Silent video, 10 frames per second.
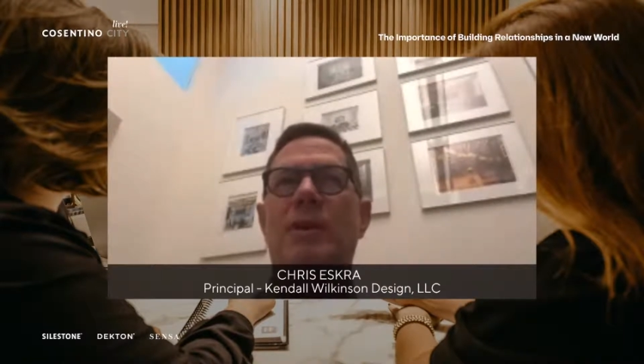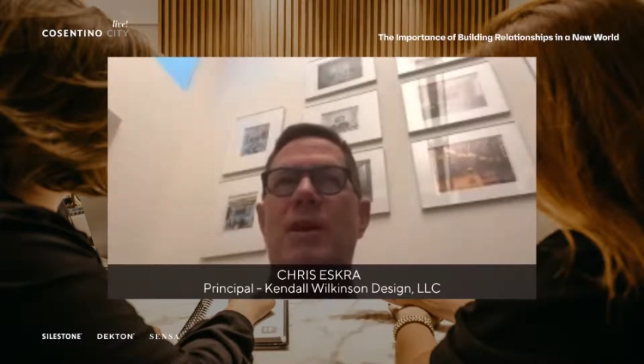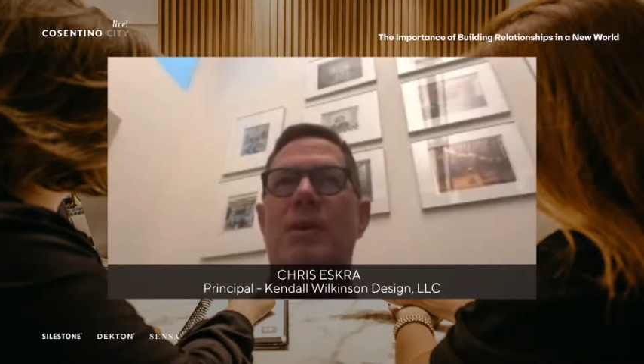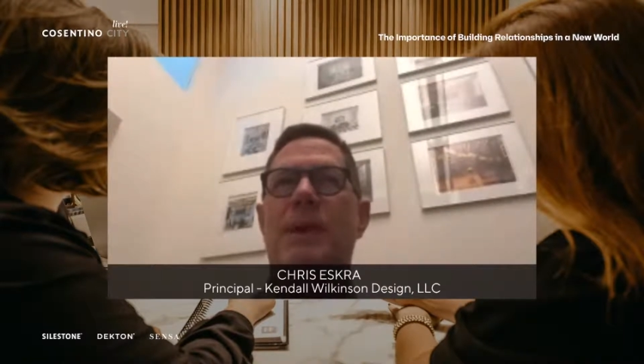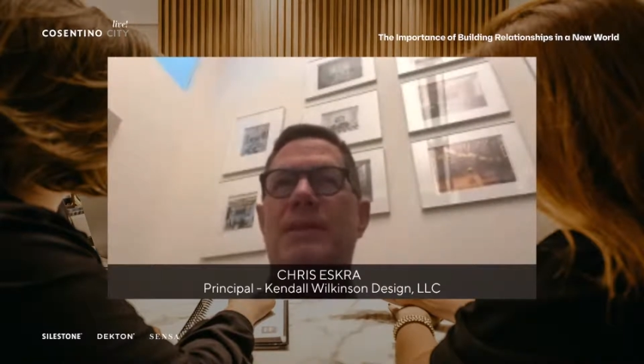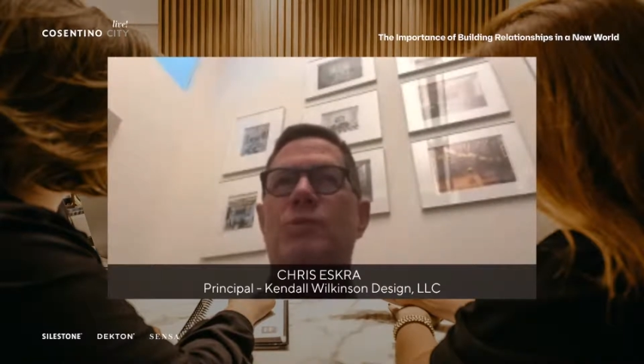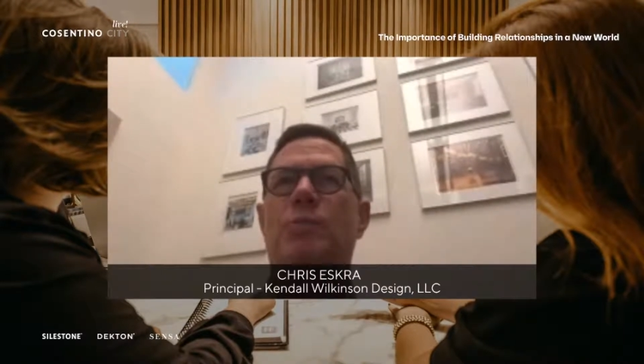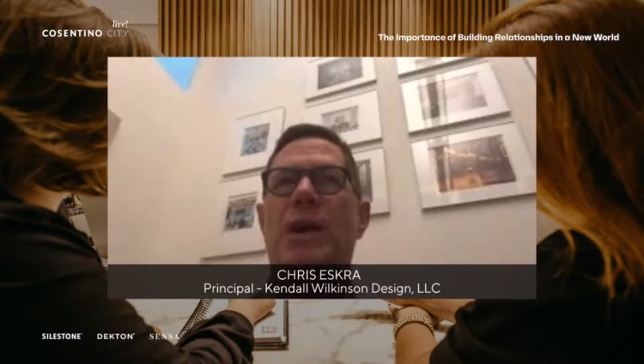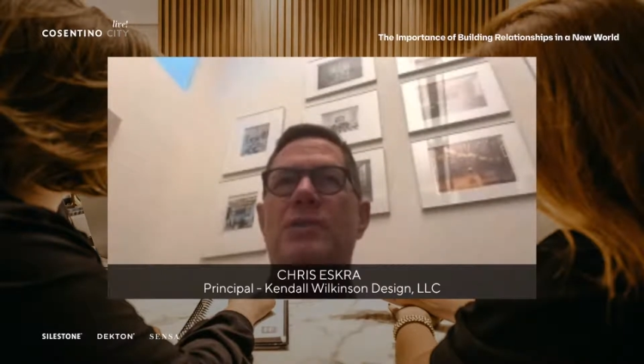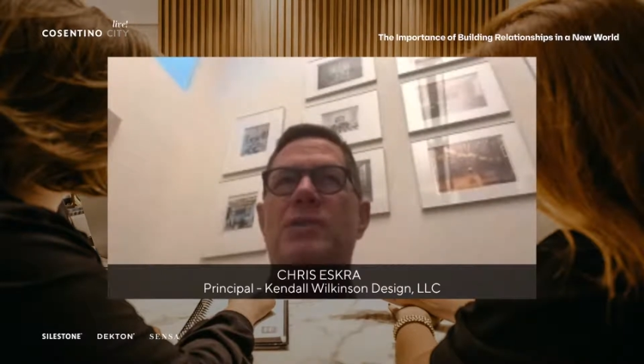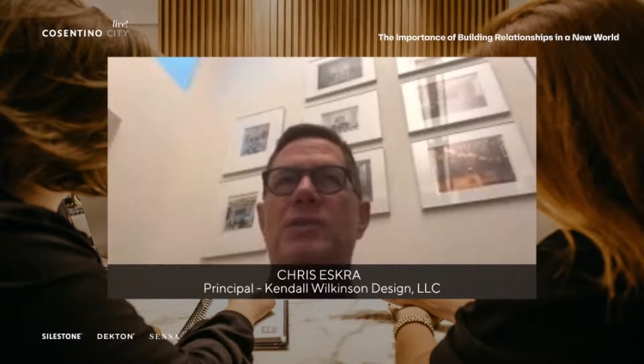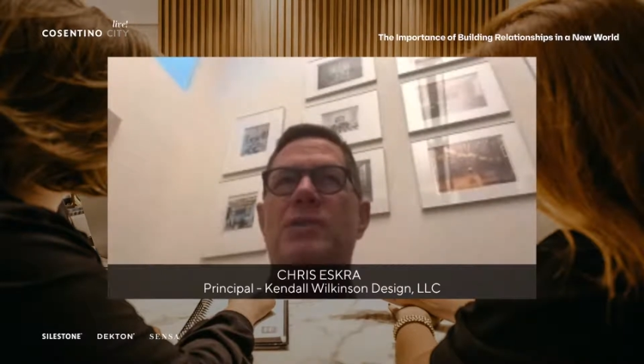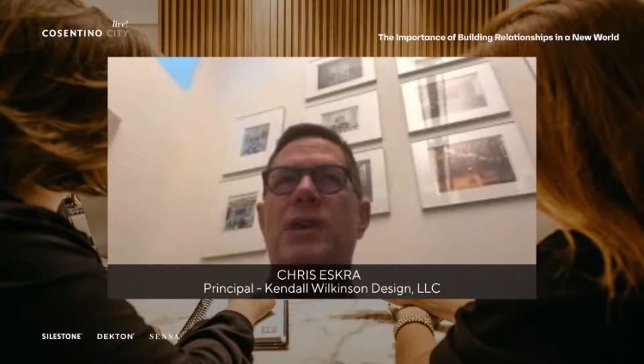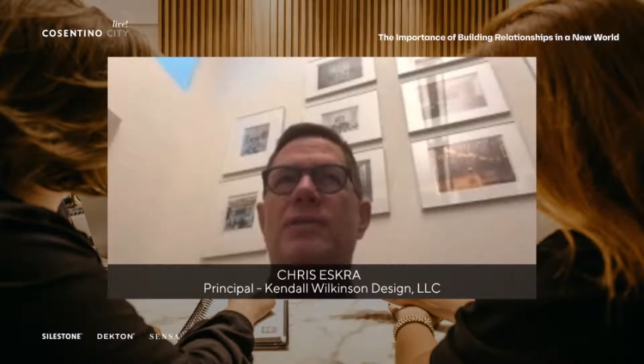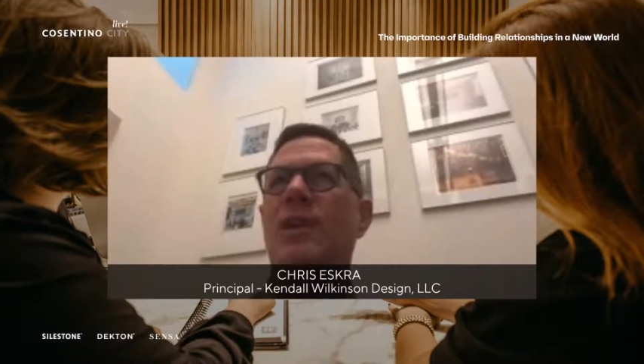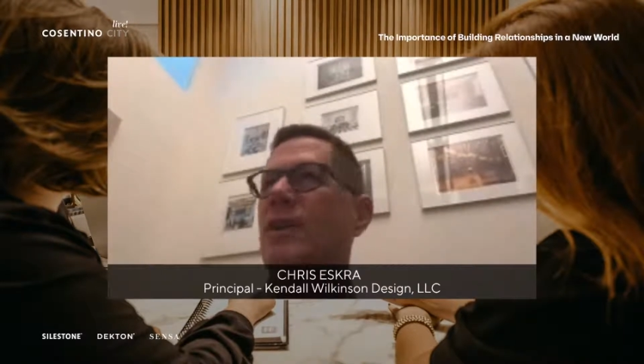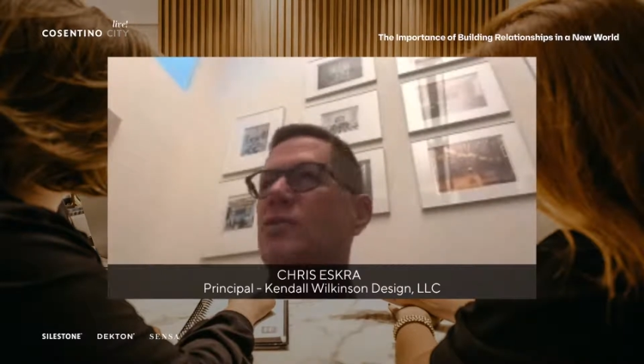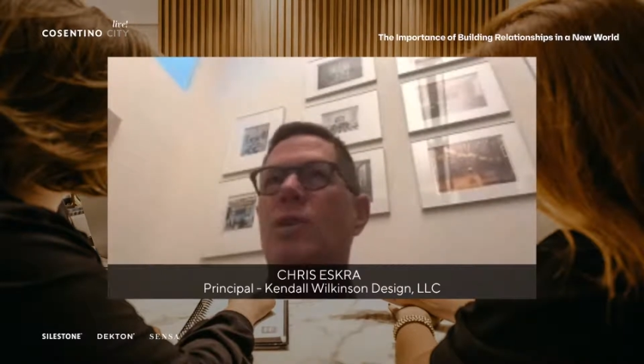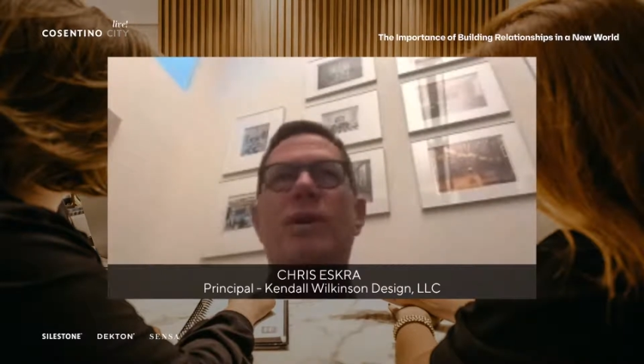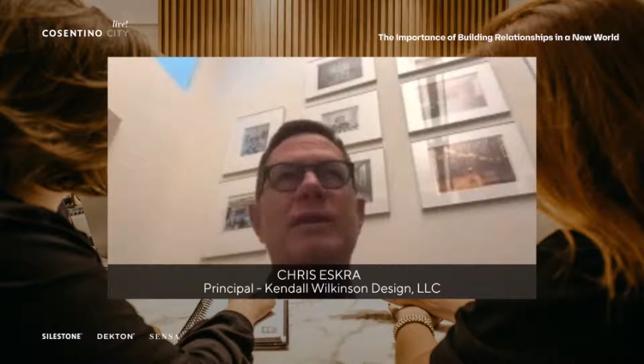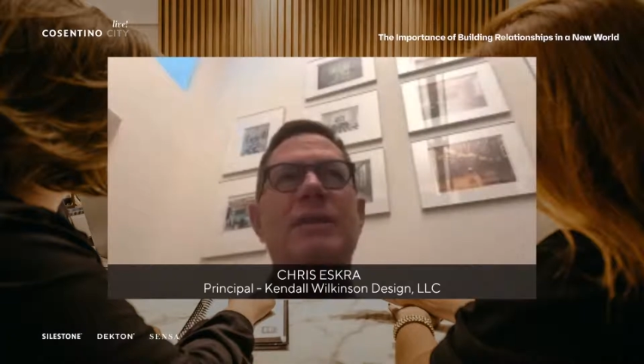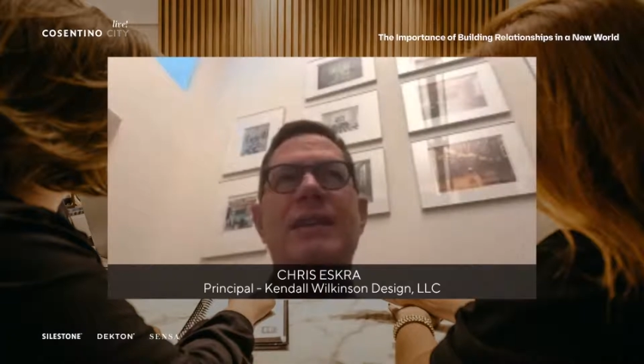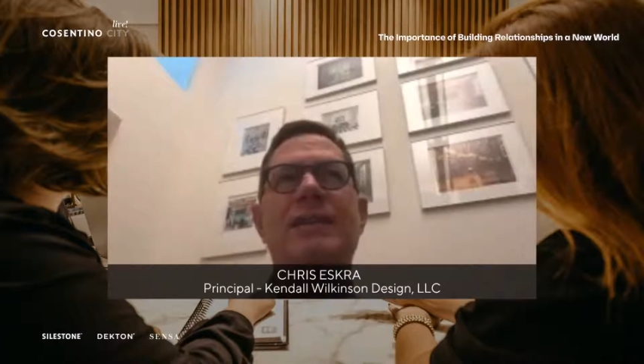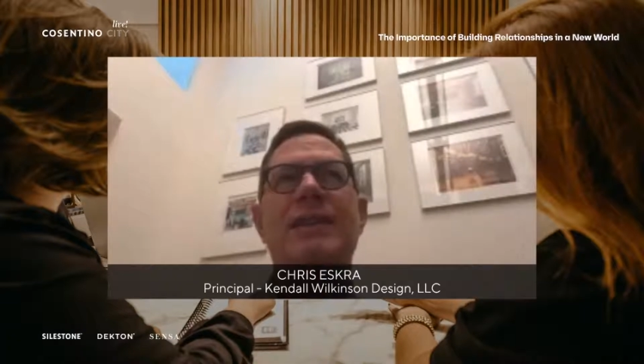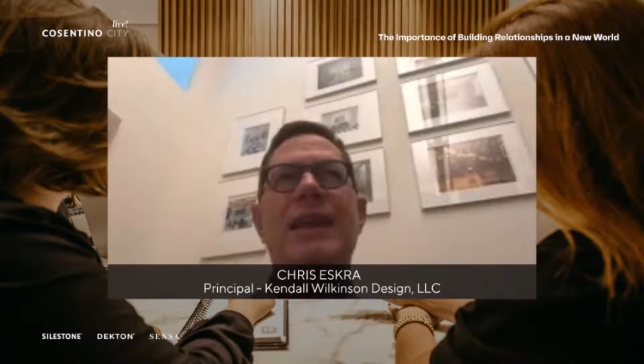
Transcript: when we talk about these projects. So